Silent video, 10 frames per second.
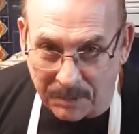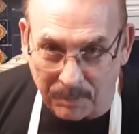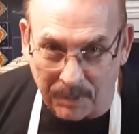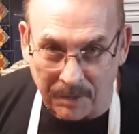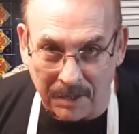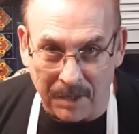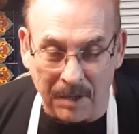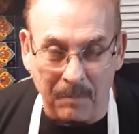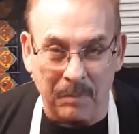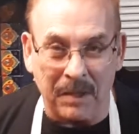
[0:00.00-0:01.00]
to put
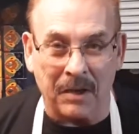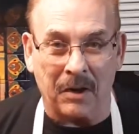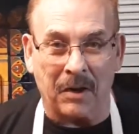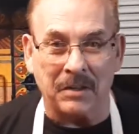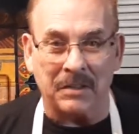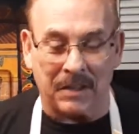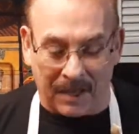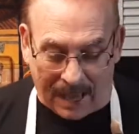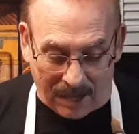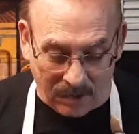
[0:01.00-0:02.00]
pecans or
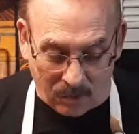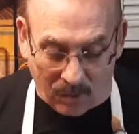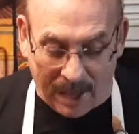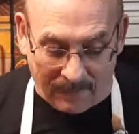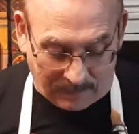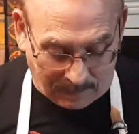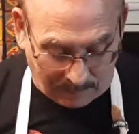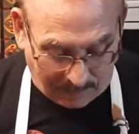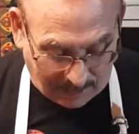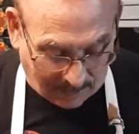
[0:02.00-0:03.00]
anything, you don't have to
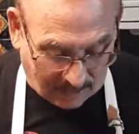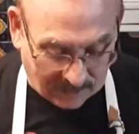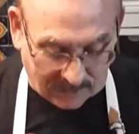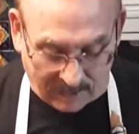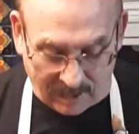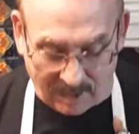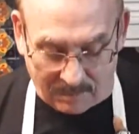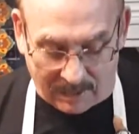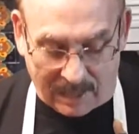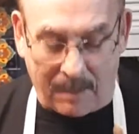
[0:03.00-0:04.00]
put pecans on here,
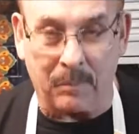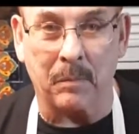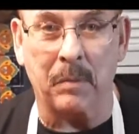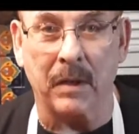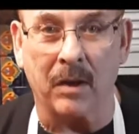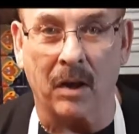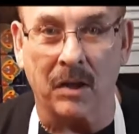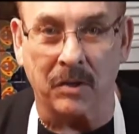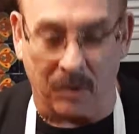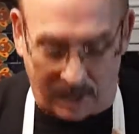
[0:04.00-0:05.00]
but I put
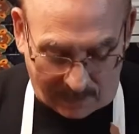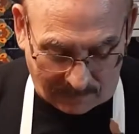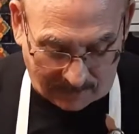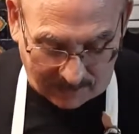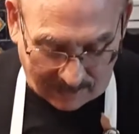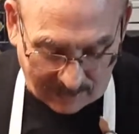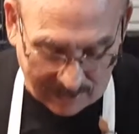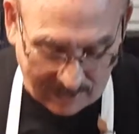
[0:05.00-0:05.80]
pecans on everything.